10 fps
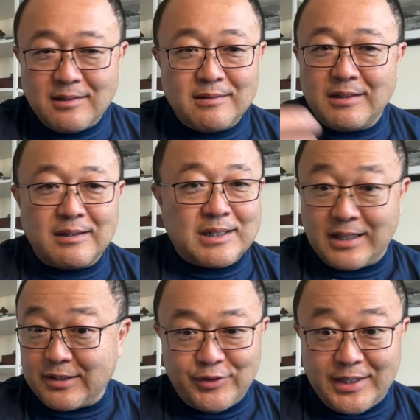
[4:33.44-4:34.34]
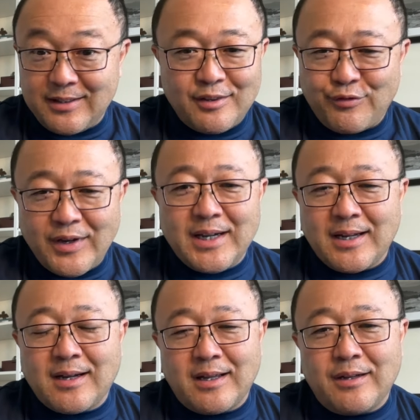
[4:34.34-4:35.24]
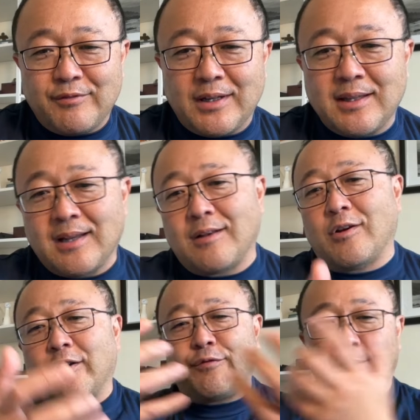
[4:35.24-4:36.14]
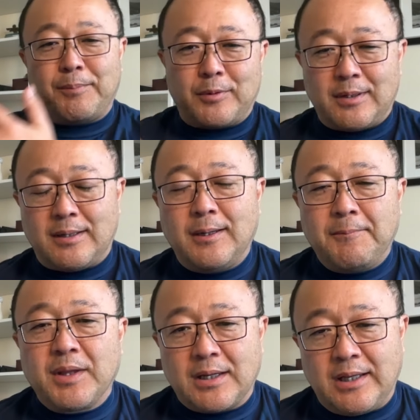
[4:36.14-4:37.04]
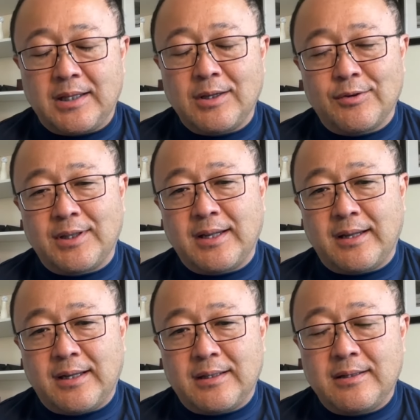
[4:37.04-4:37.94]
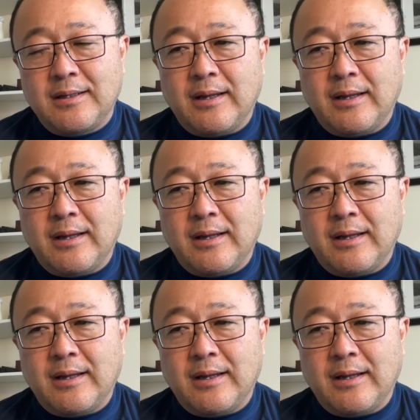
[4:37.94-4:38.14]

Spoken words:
the click rate is very high, right? And a lot of people are clicking on the ad.